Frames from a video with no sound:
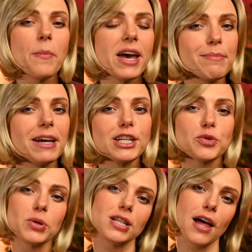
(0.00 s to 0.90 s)
maybe
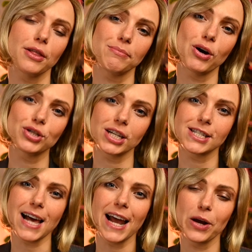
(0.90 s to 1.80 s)
this was not the most
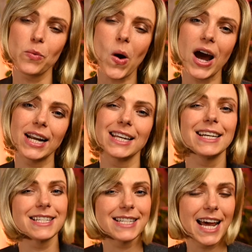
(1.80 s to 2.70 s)
exciting wine the
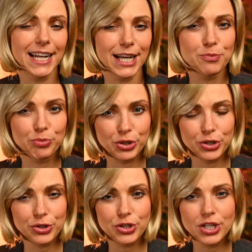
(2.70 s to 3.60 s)
estate has
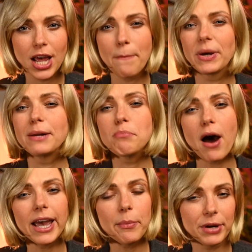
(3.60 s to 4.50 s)
produced, but in
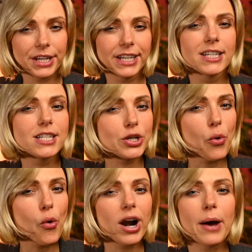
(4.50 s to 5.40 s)
my opinion,
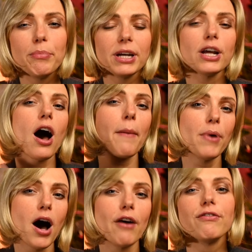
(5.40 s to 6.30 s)
score a bit
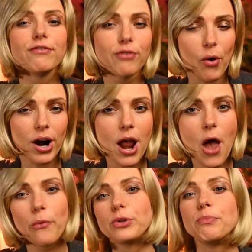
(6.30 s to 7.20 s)
above 4
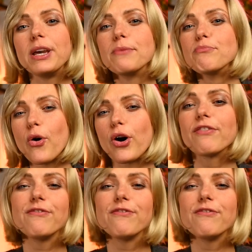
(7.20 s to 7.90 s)
would be more